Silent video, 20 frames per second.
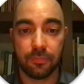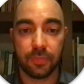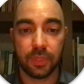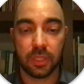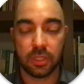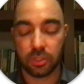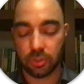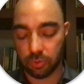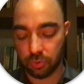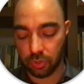
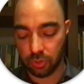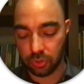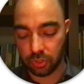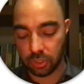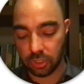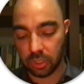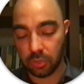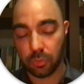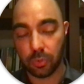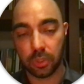So
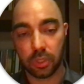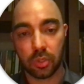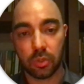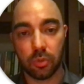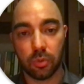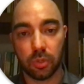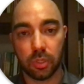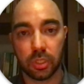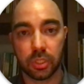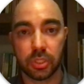usually with
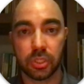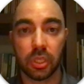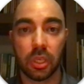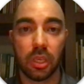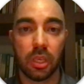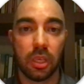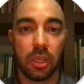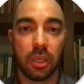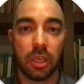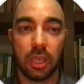CORS,
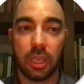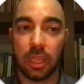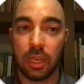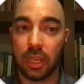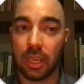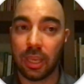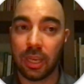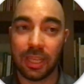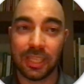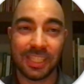and
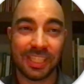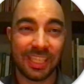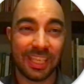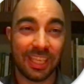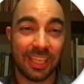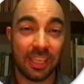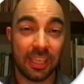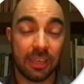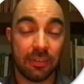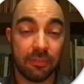I
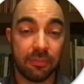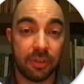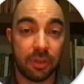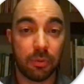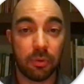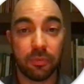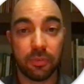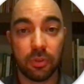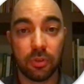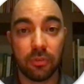see
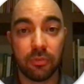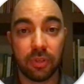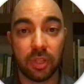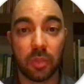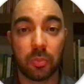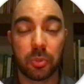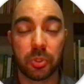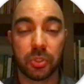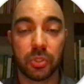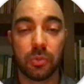very few
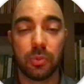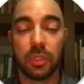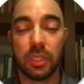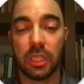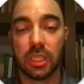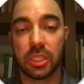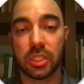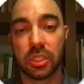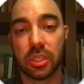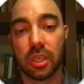developers doing
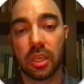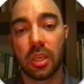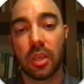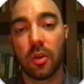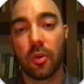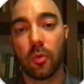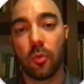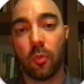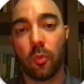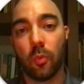this,
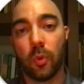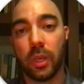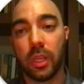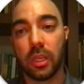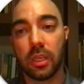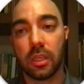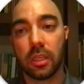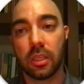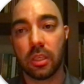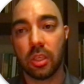
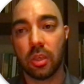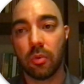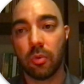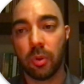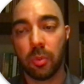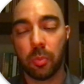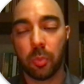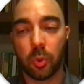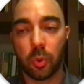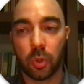when you
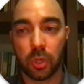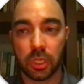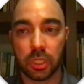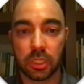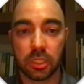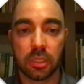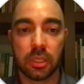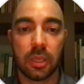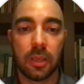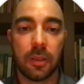import